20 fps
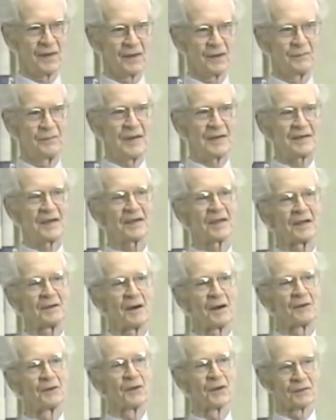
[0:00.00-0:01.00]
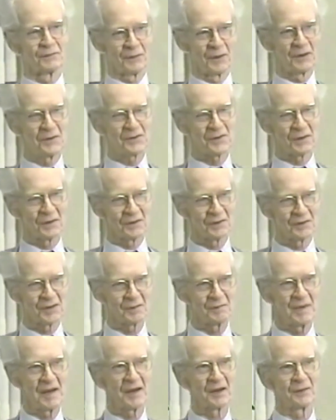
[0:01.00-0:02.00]
The fact that there are universals
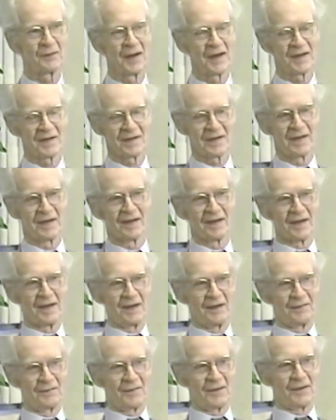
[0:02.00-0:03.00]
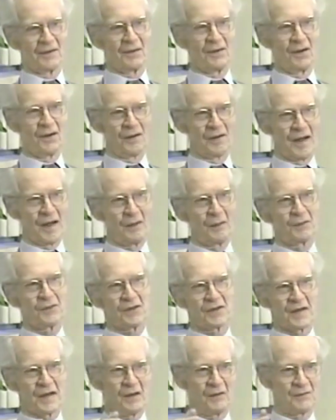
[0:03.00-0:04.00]
is made a great deal of, that all
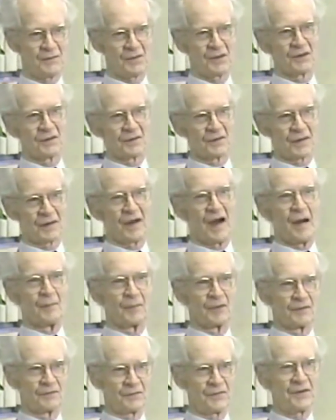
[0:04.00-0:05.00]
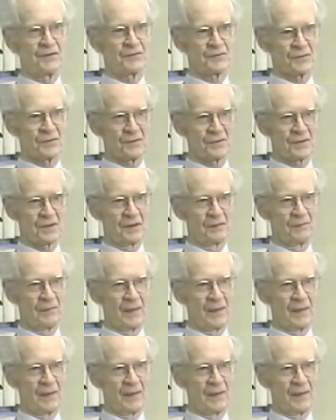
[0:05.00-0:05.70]
languages have certain common features.